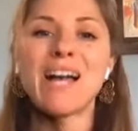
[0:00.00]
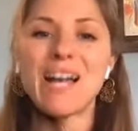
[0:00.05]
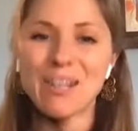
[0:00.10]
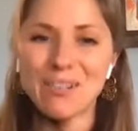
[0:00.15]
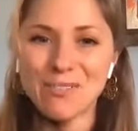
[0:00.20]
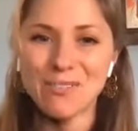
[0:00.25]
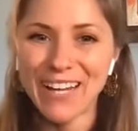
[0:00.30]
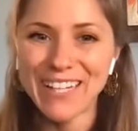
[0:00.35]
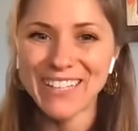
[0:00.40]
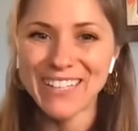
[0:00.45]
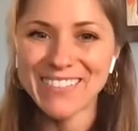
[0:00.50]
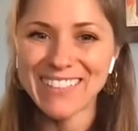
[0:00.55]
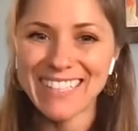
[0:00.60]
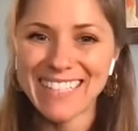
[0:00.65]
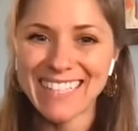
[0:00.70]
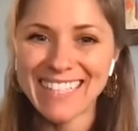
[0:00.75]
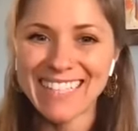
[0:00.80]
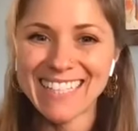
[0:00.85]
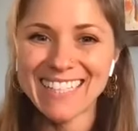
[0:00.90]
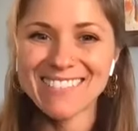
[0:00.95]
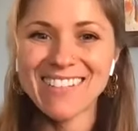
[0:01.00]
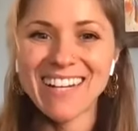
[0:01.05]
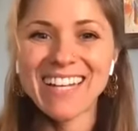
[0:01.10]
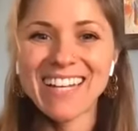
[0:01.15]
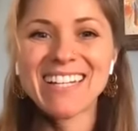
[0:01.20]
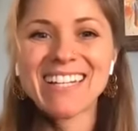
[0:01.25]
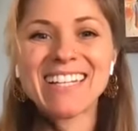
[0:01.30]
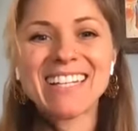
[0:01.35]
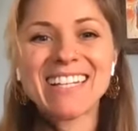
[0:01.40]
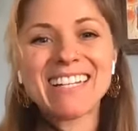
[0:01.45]
And why do we need it,
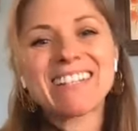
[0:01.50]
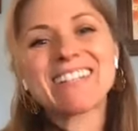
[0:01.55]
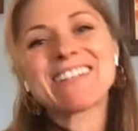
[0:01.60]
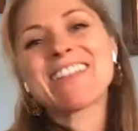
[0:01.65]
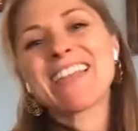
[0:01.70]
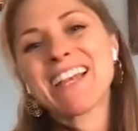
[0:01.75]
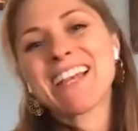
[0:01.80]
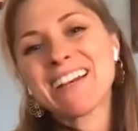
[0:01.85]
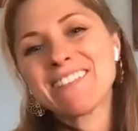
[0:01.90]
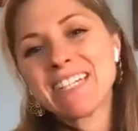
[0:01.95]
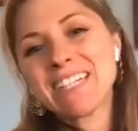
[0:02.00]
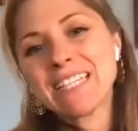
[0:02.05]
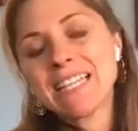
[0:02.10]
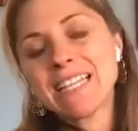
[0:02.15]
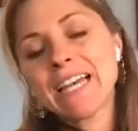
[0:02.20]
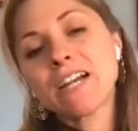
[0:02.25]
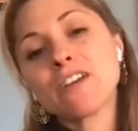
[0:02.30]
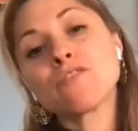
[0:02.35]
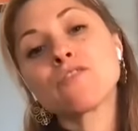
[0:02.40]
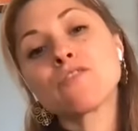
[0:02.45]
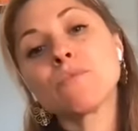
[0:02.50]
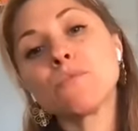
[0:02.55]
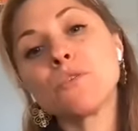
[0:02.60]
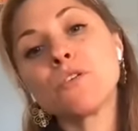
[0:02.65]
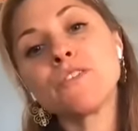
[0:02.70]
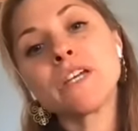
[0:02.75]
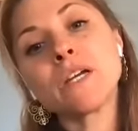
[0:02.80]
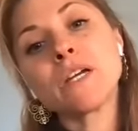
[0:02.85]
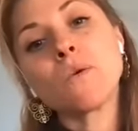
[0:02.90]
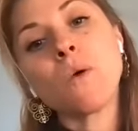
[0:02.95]
right? Think of it like
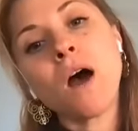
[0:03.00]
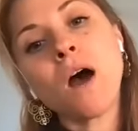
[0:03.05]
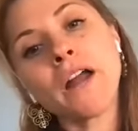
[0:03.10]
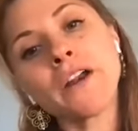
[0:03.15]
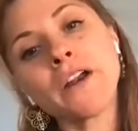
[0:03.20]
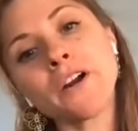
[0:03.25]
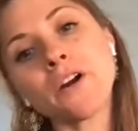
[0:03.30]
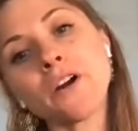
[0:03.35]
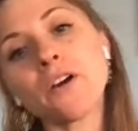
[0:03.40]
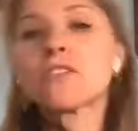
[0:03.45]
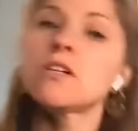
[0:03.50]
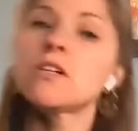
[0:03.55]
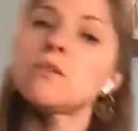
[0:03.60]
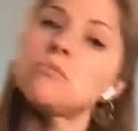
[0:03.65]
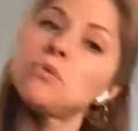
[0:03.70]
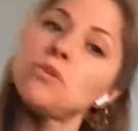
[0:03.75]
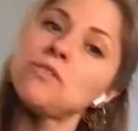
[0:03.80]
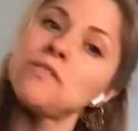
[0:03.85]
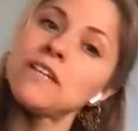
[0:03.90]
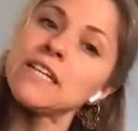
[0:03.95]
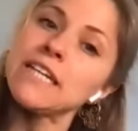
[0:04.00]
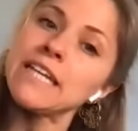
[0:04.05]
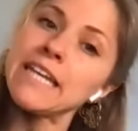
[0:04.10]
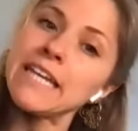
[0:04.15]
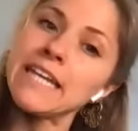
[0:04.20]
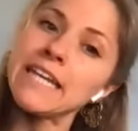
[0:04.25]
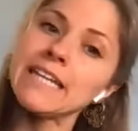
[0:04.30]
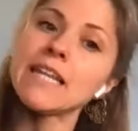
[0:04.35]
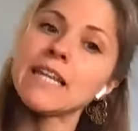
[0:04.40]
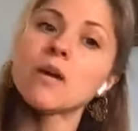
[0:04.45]
removing water or removing
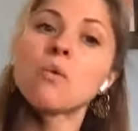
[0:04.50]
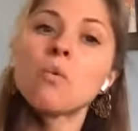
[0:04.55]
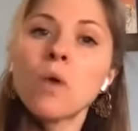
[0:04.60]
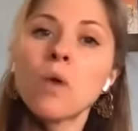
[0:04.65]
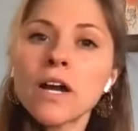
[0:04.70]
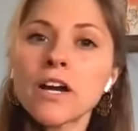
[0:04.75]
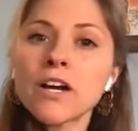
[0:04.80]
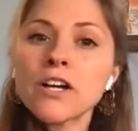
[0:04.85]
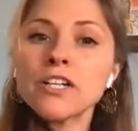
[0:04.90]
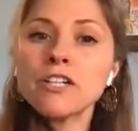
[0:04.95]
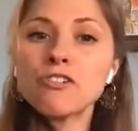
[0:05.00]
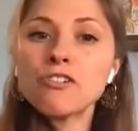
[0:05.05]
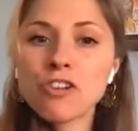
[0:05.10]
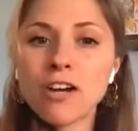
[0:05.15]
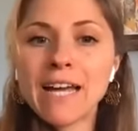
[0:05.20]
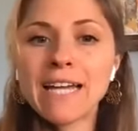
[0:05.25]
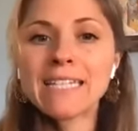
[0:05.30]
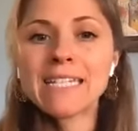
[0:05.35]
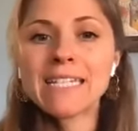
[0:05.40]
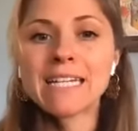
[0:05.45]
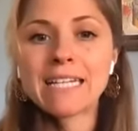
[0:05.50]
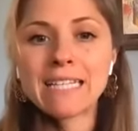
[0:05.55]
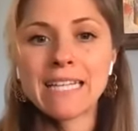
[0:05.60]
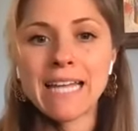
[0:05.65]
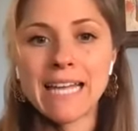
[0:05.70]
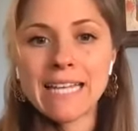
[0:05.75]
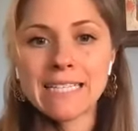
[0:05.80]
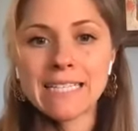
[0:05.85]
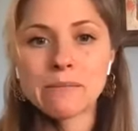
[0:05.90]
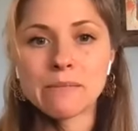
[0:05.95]
heat. Like, what are you trying to
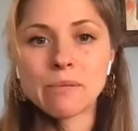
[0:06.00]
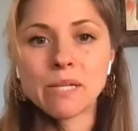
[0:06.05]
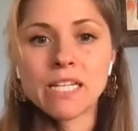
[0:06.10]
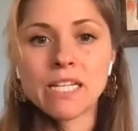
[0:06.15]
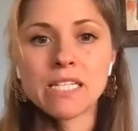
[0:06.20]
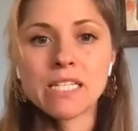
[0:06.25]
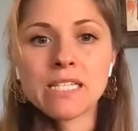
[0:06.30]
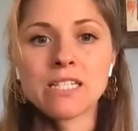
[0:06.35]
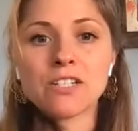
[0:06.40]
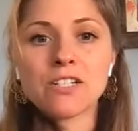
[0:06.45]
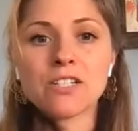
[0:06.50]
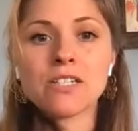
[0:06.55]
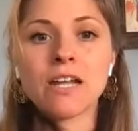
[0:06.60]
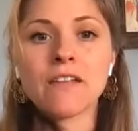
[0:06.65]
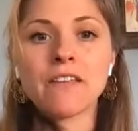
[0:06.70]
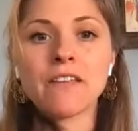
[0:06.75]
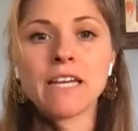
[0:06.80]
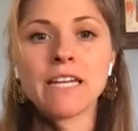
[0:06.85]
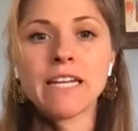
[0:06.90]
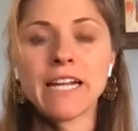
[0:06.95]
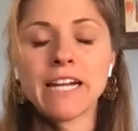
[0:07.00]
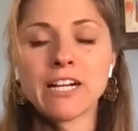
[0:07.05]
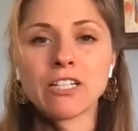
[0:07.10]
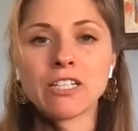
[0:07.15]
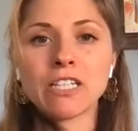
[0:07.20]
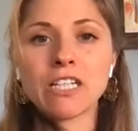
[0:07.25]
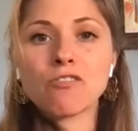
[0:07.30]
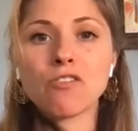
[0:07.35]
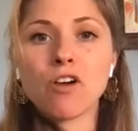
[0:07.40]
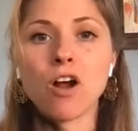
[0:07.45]
cleanse? Because there's nothing
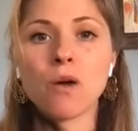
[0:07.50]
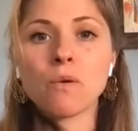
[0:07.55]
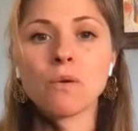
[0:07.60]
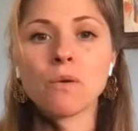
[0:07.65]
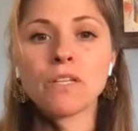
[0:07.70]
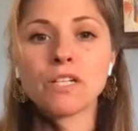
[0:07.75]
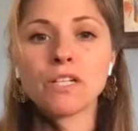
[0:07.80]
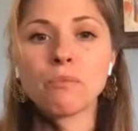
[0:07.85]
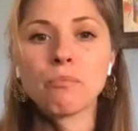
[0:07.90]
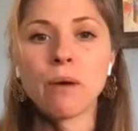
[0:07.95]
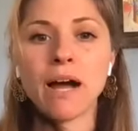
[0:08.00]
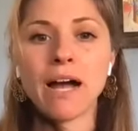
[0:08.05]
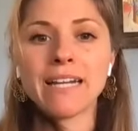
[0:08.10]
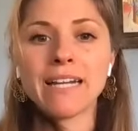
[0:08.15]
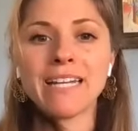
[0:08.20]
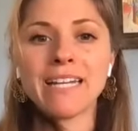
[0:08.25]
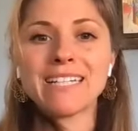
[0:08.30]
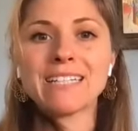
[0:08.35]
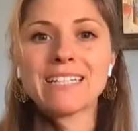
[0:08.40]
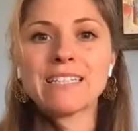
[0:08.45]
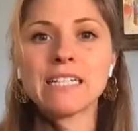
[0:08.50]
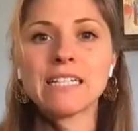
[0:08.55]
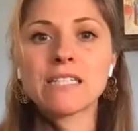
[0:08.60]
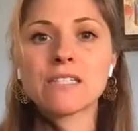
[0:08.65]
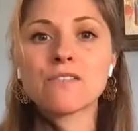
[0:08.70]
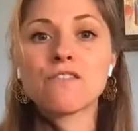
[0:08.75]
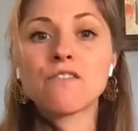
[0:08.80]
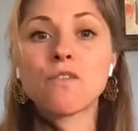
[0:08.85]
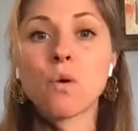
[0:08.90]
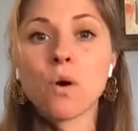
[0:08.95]
inherently wrong with your body, and it
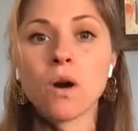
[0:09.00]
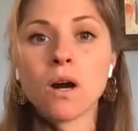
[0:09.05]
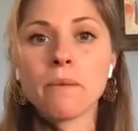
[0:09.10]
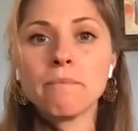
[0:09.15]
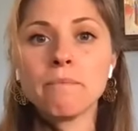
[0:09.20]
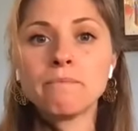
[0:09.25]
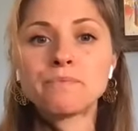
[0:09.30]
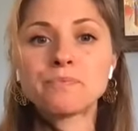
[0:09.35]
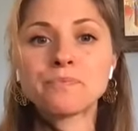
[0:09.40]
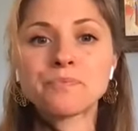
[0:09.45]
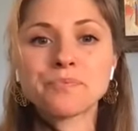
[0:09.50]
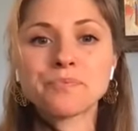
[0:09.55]
needs form.